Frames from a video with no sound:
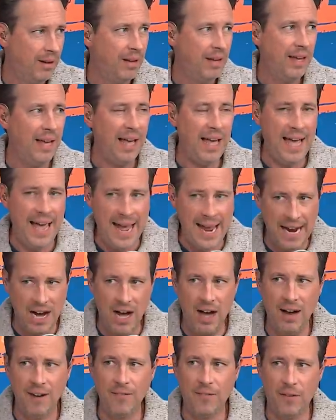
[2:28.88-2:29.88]
Hang
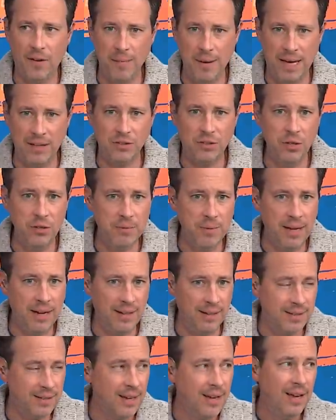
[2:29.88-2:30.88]
on for about two
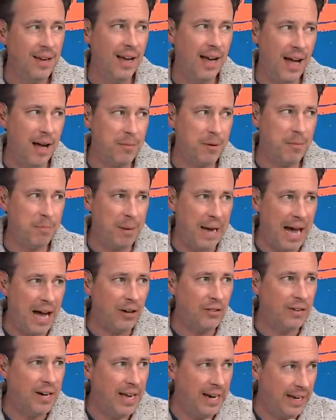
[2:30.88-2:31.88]
minutes. I'm
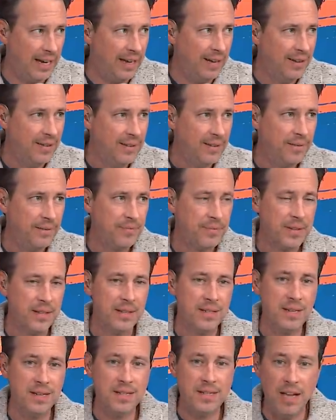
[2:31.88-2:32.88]
about ready
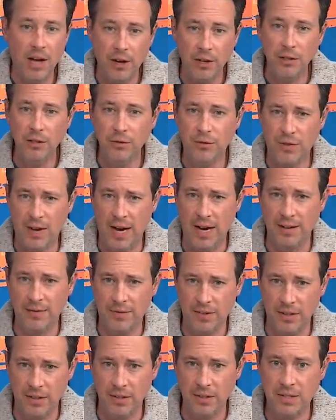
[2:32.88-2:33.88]
to tell you, fine
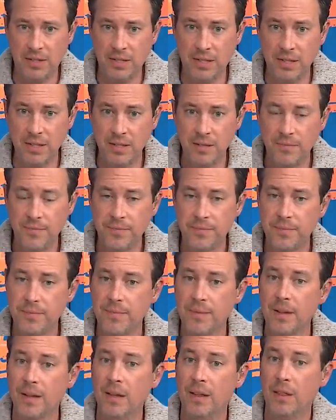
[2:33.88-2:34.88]
folks,
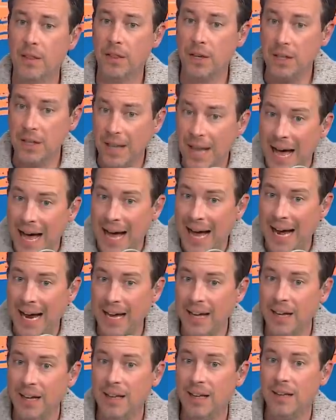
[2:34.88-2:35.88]
the
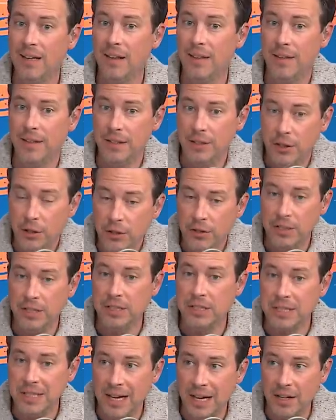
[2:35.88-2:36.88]
lie that
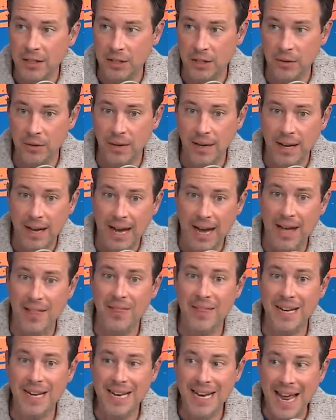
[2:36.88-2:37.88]
unions tell you
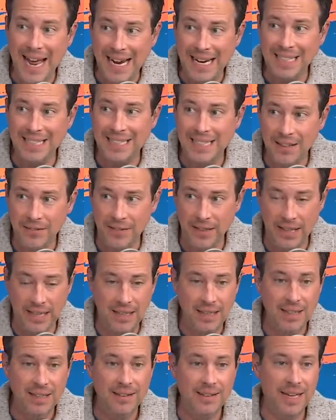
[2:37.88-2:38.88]
and the
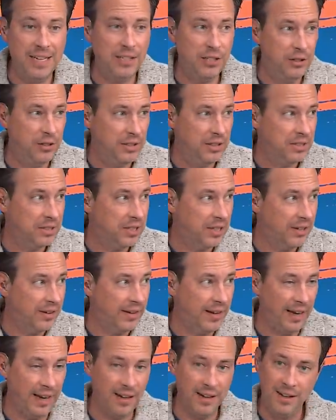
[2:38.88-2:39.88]
negativity that unions
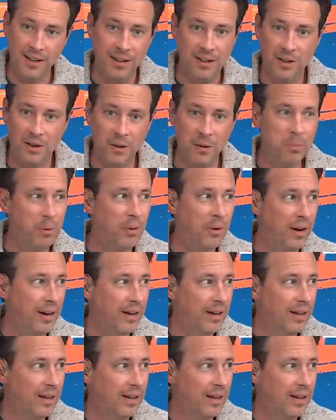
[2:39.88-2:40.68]
create. Oh boy.